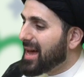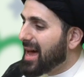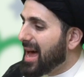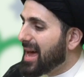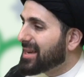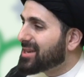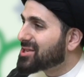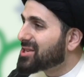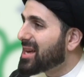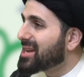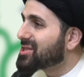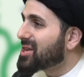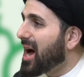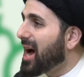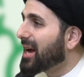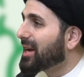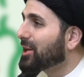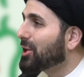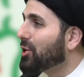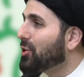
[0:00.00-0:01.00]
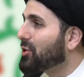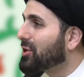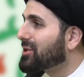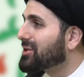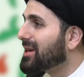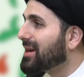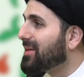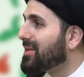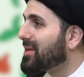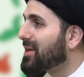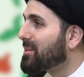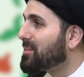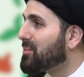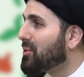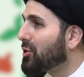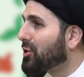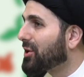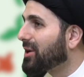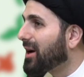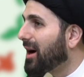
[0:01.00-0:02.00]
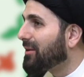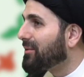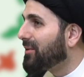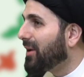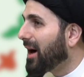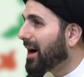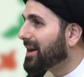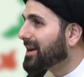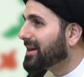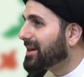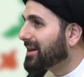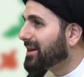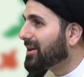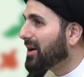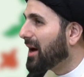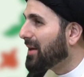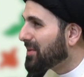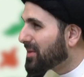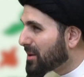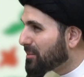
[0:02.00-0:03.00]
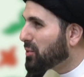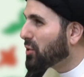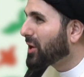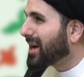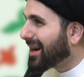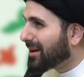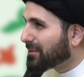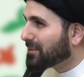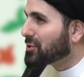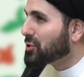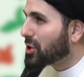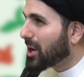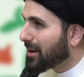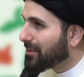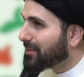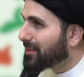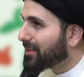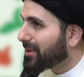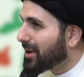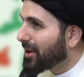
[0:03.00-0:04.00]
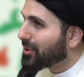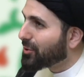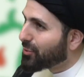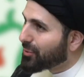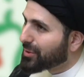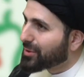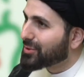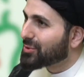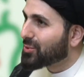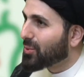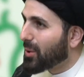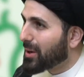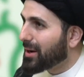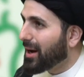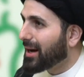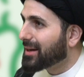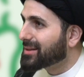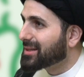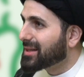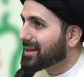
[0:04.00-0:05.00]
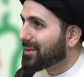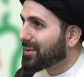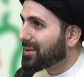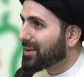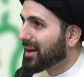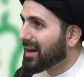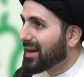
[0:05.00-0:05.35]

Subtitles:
He says, I looked in the book of Ali, in the book of Jafr, according to one hadith,